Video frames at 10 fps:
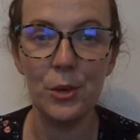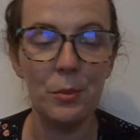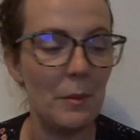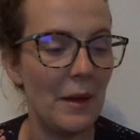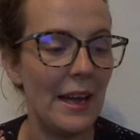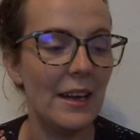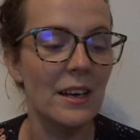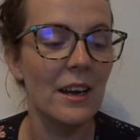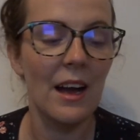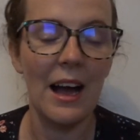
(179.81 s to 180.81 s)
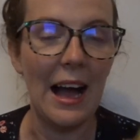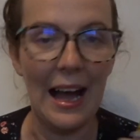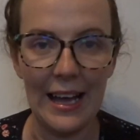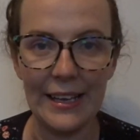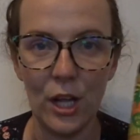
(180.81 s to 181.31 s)
up a bit.
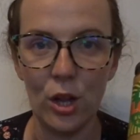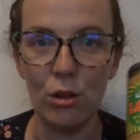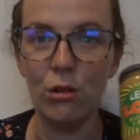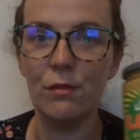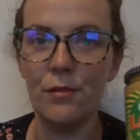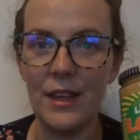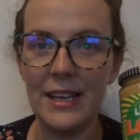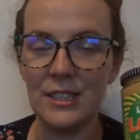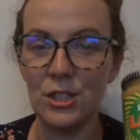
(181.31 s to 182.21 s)
I love this.